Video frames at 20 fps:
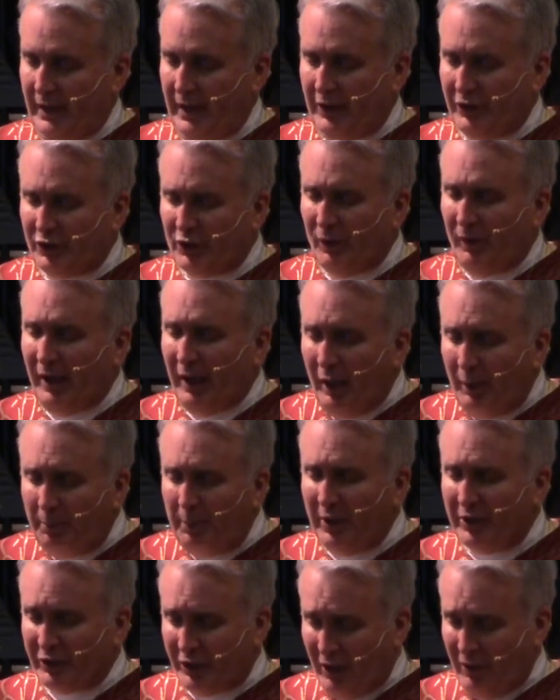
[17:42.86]
And so help
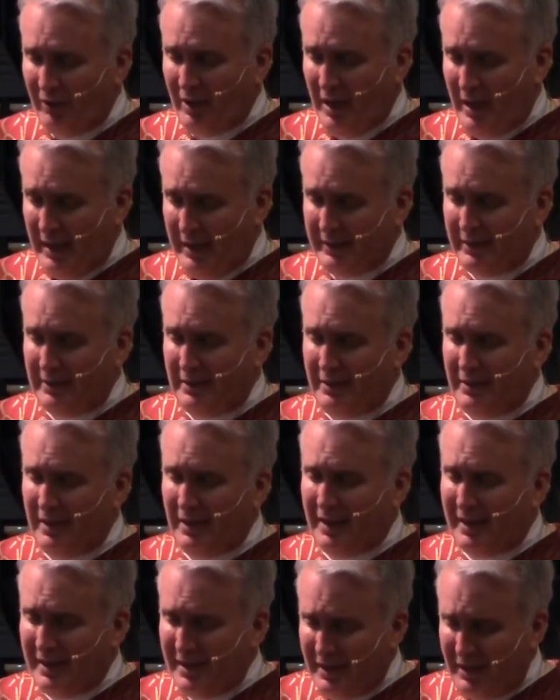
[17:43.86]
us, O oh God, to
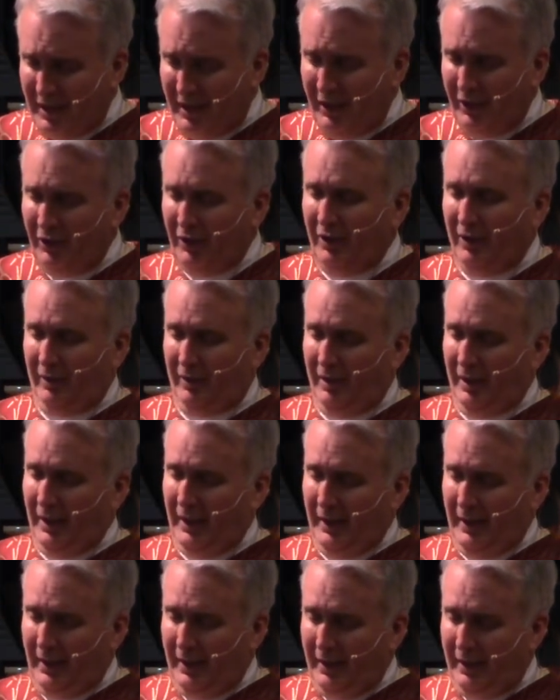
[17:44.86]
continue
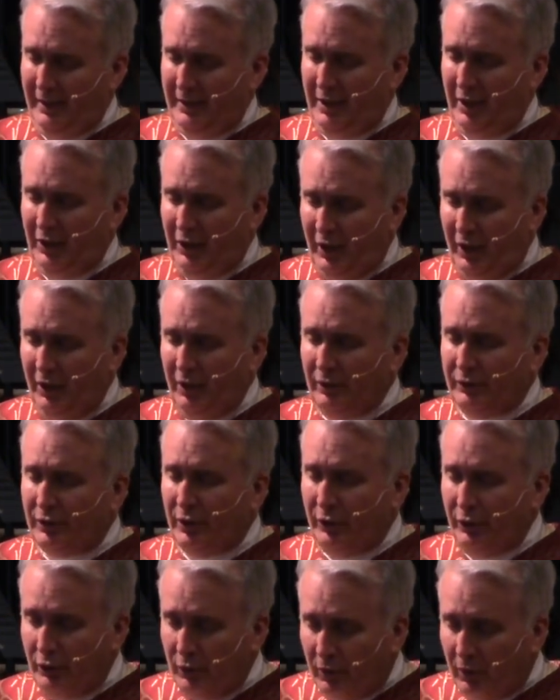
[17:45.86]
to yield
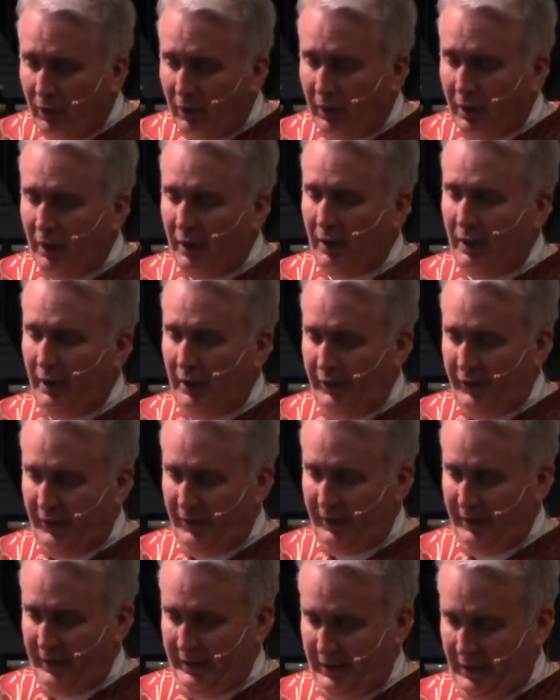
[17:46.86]
to your
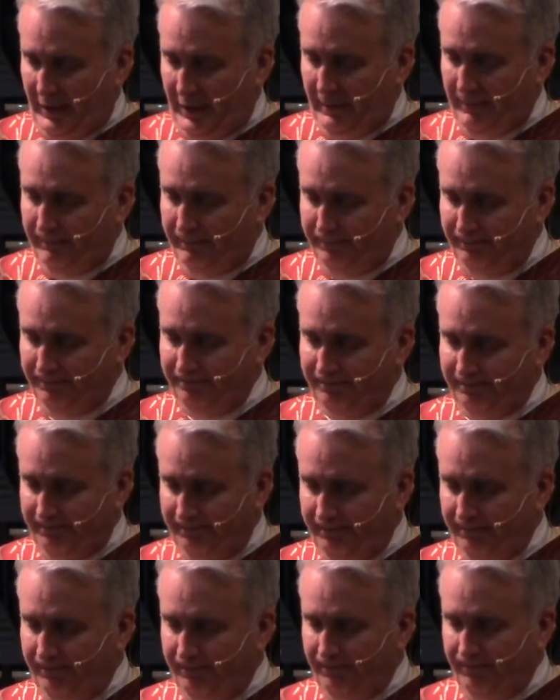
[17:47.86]
authority,
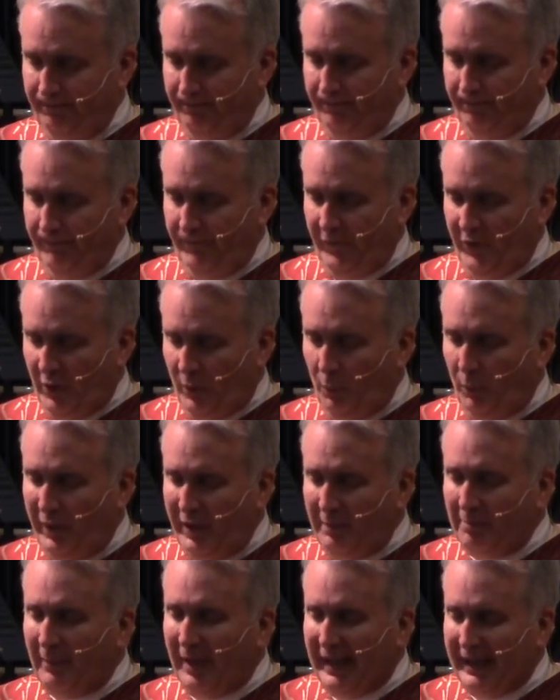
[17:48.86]
that
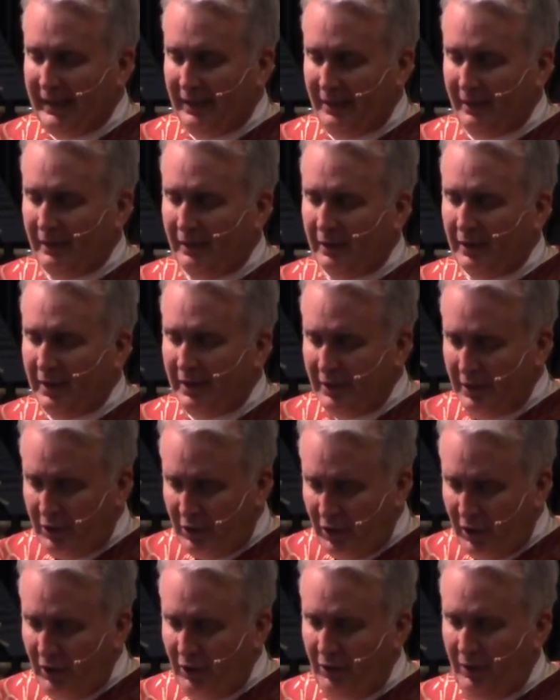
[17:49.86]
we might
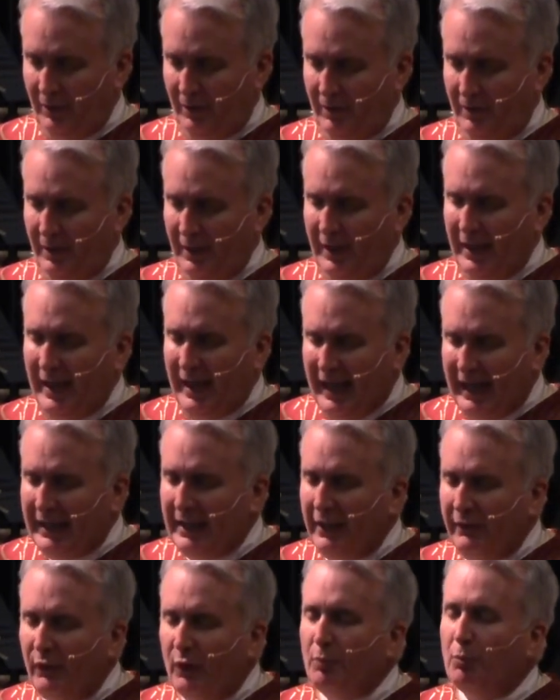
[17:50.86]
continue and
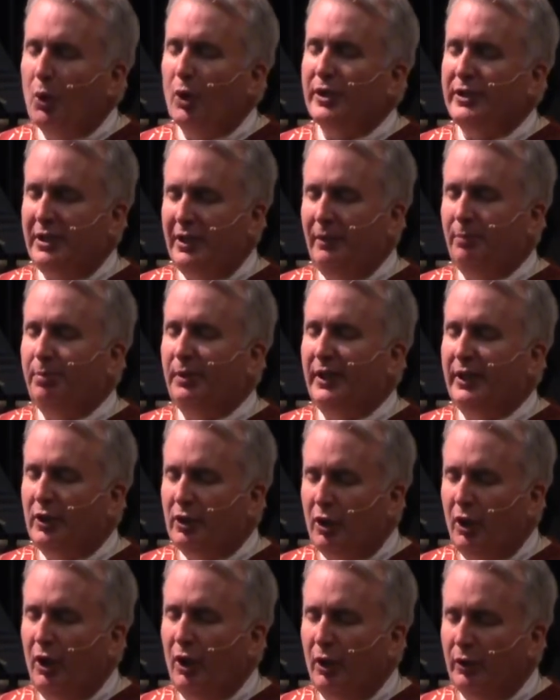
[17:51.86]
even more deeply
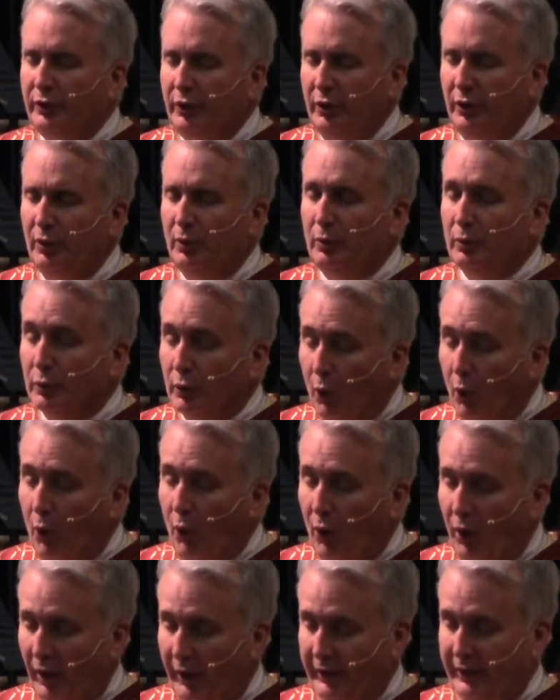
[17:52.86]
call you
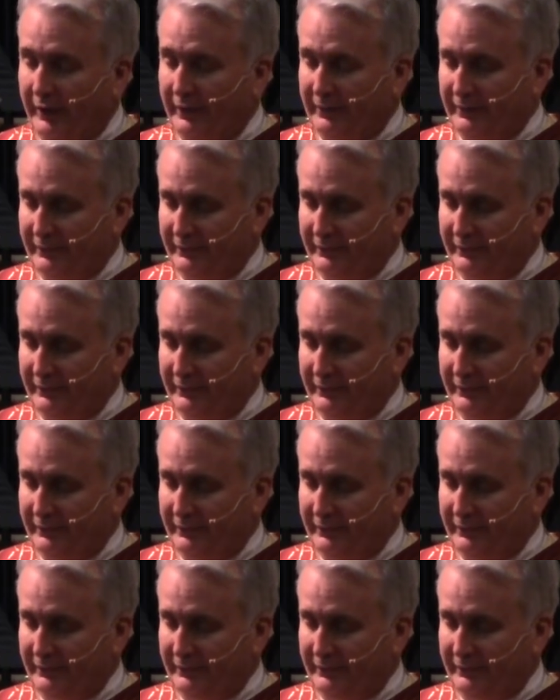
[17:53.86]
Lord.